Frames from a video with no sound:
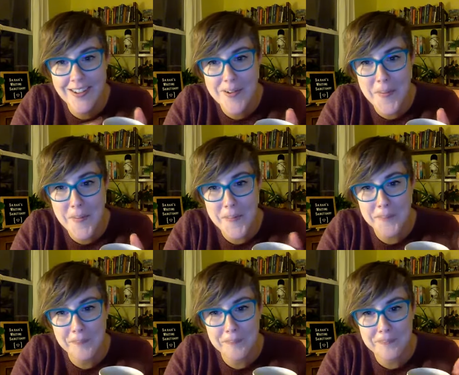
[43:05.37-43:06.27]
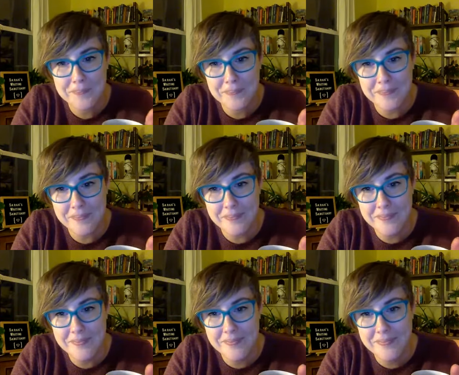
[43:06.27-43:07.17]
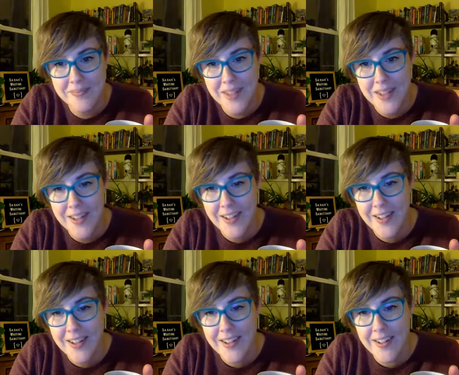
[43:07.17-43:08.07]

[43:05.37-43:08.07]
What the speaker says: Nothing is said.